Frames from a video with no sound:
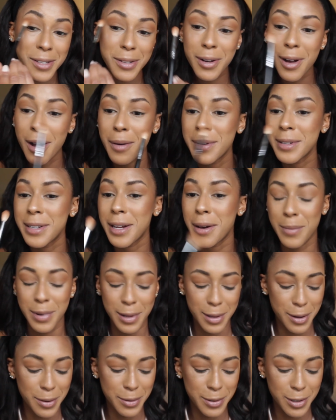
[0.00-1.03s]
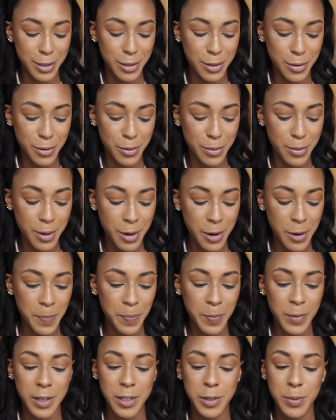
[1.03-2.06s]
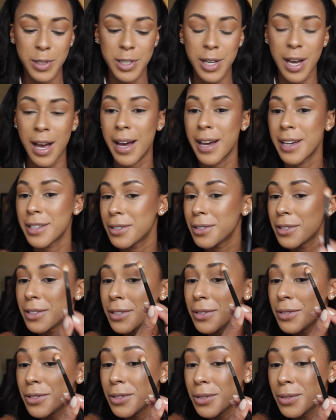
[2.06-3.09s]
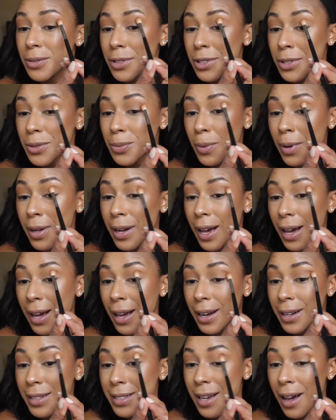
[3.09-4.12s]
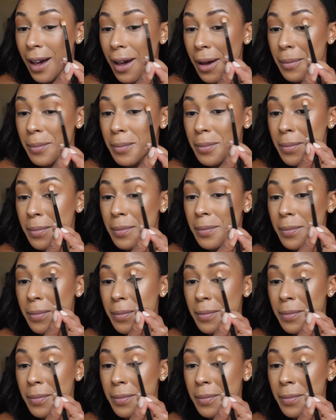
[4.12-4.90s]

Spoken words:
So comment down below. Do you switch eyes or do you do just one eye at a time?